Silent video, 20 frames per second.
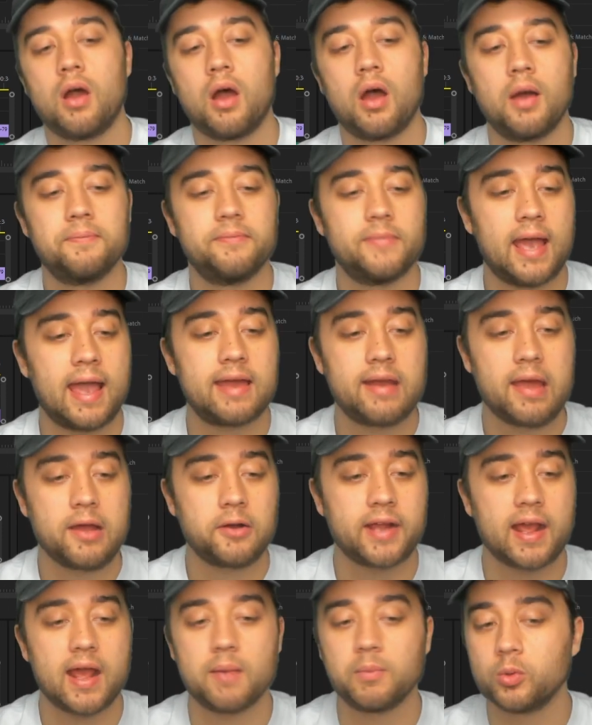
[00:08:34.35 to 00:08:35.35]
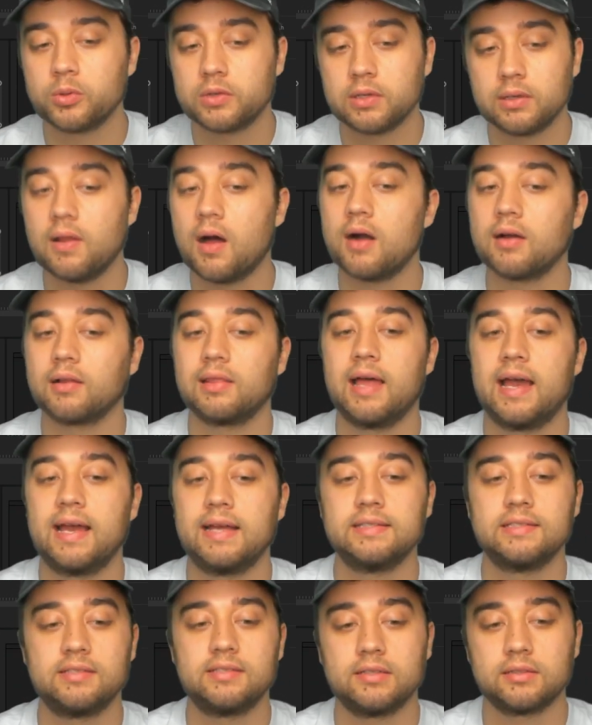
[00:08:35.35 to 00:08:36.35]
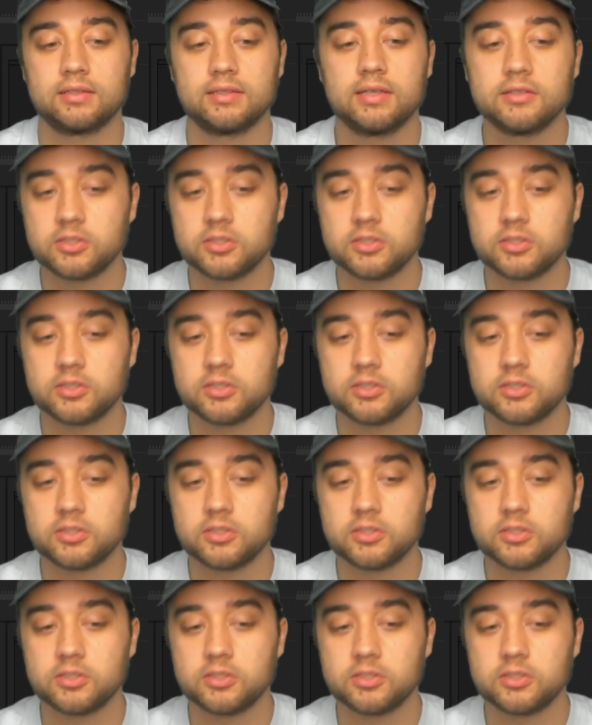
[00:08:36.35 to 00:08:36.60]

handheld camera with a long lens,